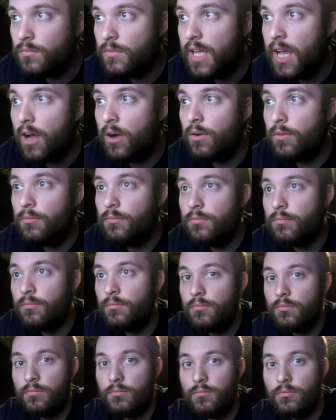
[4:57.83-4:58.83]
Now,
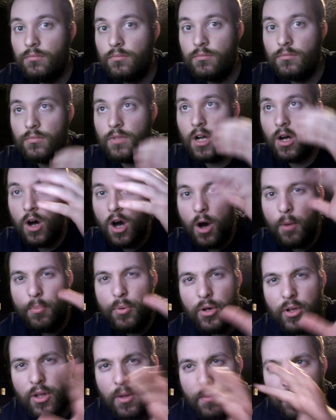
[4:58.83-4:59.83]
I'll
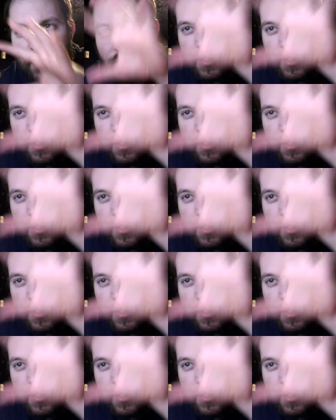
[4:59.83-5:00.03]
put up